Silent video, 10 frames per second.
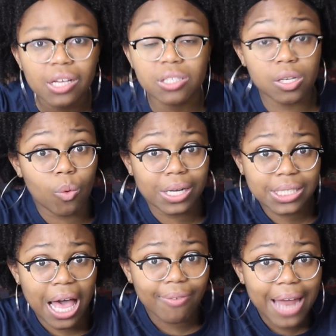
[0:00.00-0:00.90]
So what
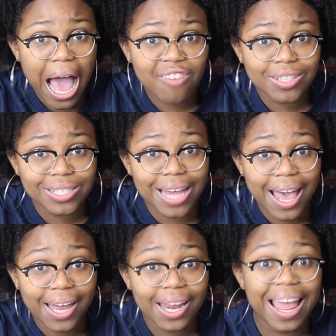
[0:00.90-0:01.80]
does Kevin have
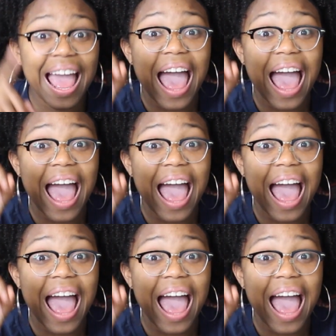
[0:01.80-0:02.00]
instead?